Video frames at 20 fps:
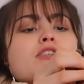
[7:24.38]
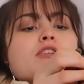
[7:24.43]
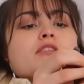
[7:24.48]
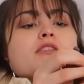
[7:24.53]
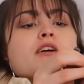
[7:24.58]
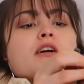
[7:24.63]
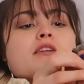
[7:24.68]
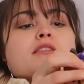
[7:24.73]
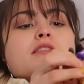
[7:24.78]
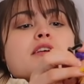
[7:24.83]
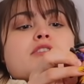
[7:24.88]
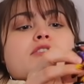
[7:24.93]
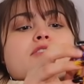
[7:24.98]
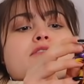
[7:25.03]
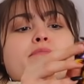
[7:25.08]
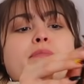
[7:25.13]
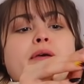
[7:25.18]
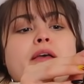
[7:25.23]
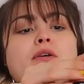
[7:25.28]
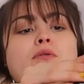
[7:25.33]
I should have done is I should
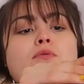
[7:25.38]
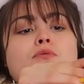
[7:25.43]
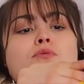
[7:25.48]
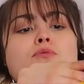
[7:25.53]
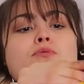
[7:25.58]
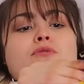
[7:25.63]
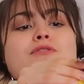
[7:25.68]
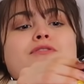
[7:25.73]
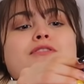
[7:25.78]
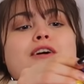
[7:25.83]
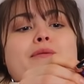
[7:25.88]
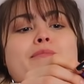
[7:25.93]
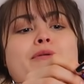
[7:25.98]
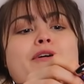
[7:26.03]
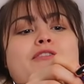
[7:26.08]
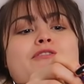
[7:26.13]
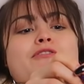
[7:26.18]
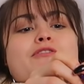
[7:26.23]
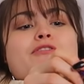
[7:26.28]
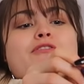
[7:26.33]
have peeled all the
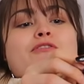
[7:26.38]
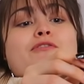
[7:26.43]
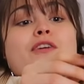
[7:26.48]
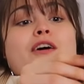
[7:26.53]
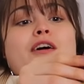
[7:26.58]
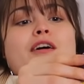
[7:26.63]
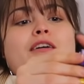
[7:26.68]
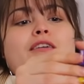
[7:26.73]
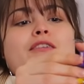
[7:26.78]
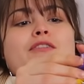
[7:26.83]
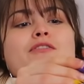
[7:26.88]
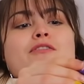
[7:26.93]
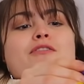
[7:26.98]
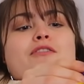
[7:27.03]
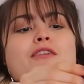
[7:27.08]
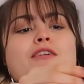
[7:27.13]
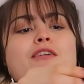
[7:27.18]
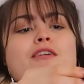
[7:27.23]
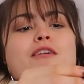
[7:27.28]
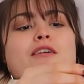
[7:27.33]
Starbursts
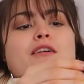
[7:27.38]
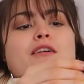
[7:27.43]
first